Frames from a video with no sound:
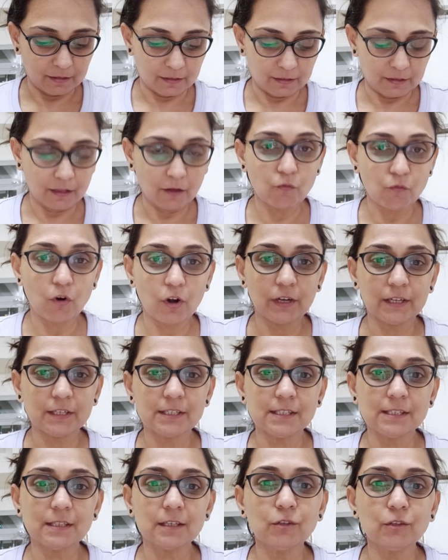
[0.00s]
Now, what
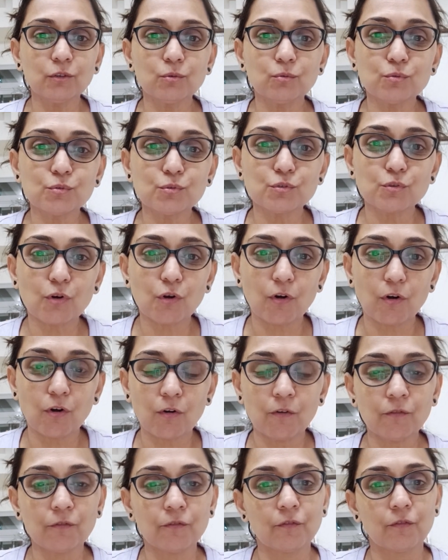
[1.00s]
is the use
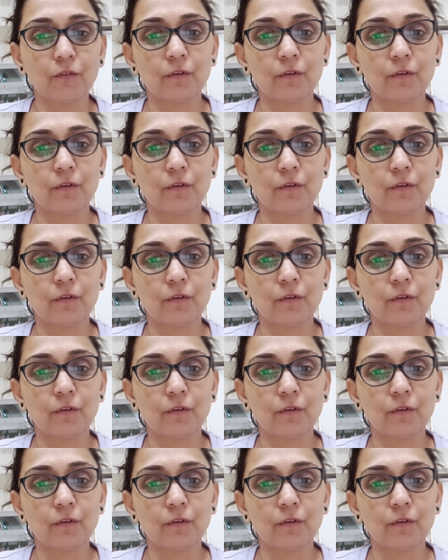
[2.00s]
of